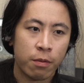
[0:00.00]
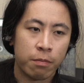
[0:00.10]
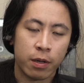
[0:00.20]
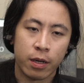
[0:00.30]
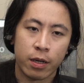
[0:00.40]

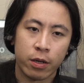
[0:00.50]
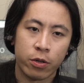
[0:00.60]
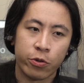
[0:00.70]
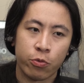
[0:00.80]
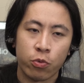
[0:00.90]
but
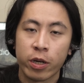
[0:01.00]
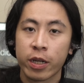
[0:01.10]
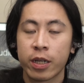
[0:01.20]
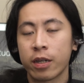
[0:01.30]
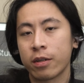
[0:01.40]
you wouldn't
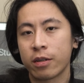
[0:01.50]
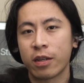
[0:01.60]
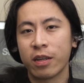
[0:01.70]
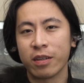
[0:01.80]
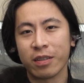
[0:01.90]
hear
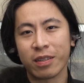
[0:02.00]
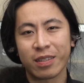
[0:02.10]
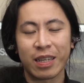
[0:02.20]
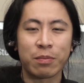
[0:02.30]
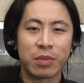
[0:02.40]
the
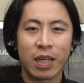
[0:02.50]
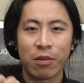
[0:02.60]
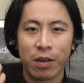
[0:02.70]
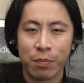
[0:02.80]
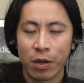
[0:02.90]
same
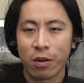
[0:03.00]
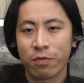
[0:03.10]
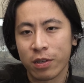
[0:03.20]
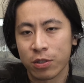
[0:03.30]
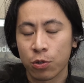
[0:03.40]
sound coming
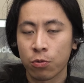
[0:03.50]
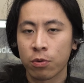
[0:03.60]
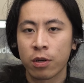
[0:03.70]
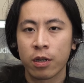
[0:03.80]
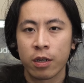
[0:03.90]
off it. So
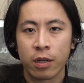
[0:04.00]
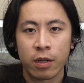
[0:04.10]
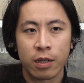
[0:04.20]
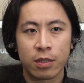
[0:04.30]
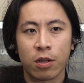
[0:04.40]

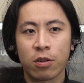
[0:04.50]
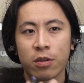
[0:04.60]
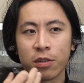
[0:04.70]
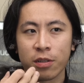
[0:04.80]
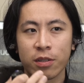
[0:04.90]
it's not
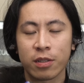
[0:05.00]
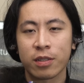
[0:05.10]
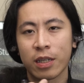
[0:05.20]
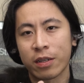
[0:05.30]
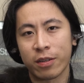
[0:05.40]
gonna
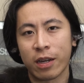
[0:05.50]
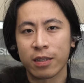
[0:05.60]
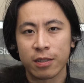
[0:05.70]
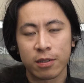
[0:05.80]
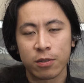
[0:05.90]

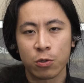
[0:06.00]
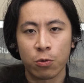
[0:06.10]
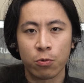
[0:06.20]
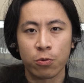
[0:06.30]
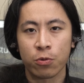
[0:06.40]
synchronize.
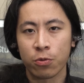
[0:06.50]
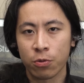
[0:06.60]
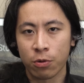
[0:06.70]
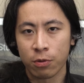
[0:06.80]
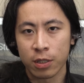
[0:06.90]
So you do
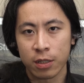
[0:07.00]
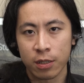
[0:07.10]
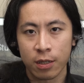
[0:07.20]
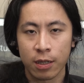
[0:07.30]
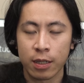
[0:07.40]
notice a
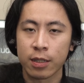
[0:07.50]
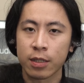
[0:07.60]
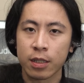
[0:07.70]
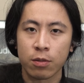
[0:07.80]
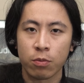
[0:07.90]

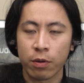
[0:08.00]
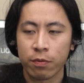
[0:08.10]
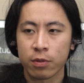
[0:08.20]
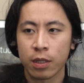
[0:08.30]
latency with